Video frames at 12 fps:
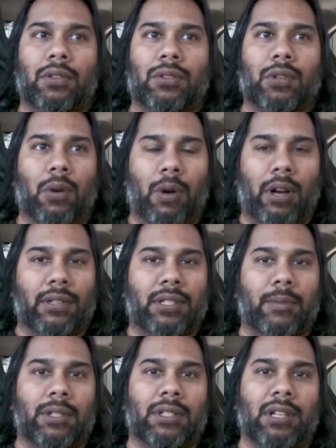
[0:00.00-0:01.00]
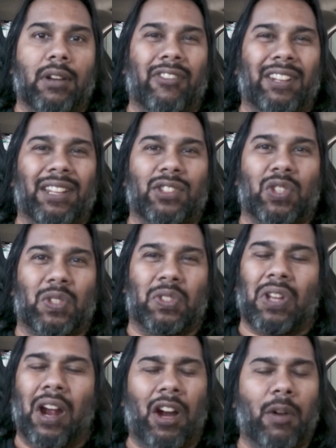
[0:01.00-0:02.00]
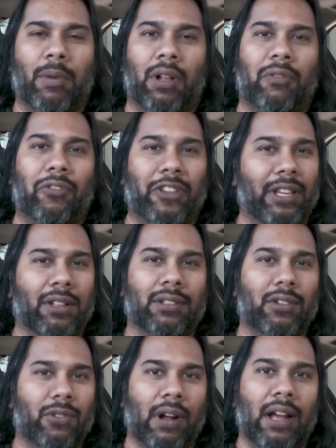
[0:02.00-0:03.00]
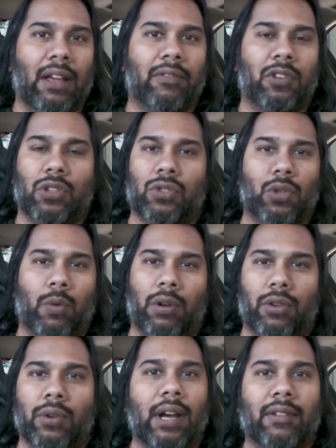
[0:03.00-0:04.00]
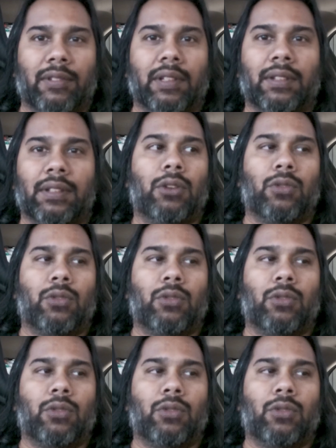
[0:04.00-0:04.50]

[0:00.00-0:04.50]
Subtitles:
so awesome and stuff, and it's just terrible feel to drive. You just don't want to drive it.